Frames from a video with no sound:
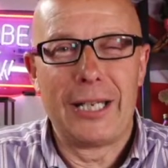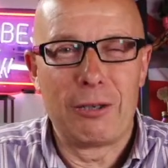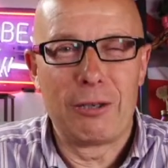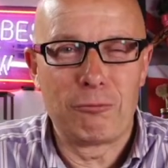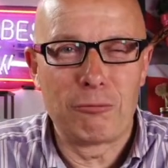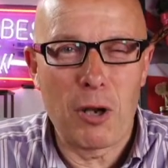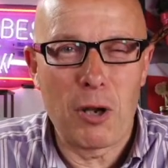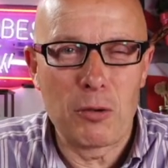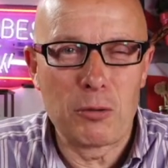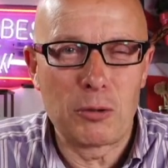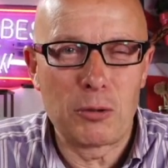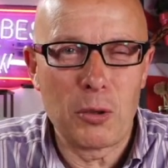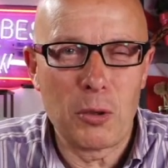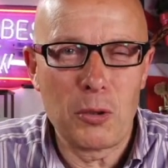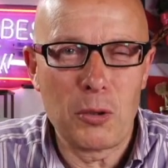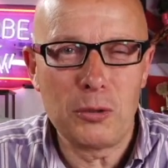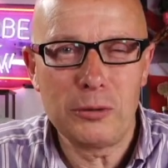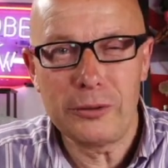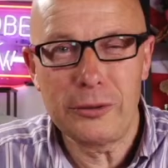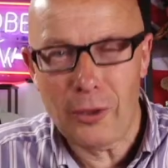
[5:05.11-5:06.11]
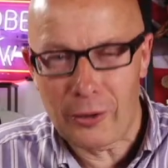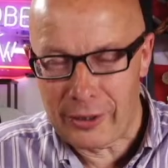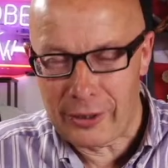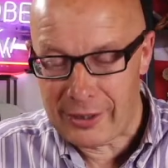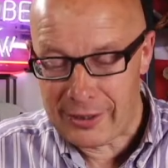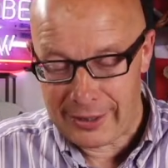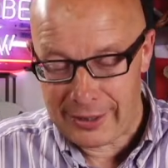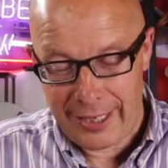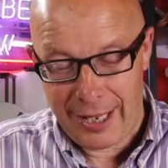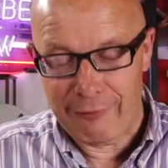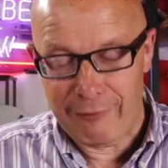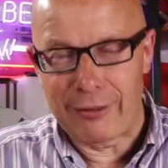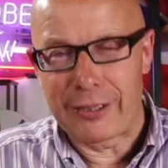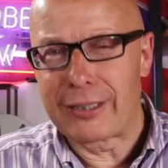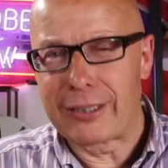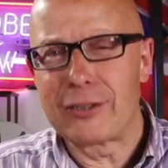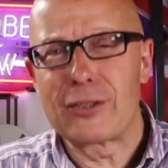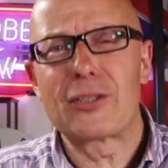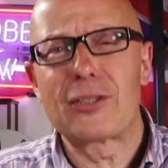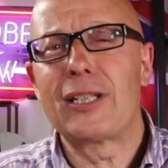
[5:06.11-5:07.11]
roll call, not as lovely
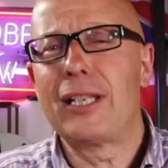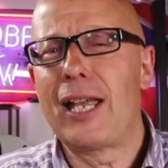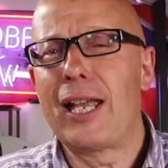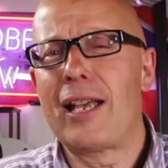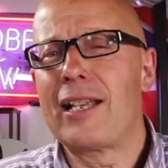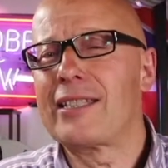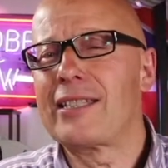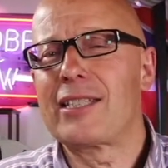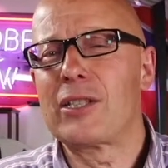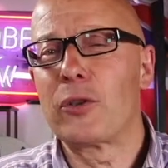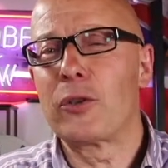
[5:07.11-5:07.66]
and as classy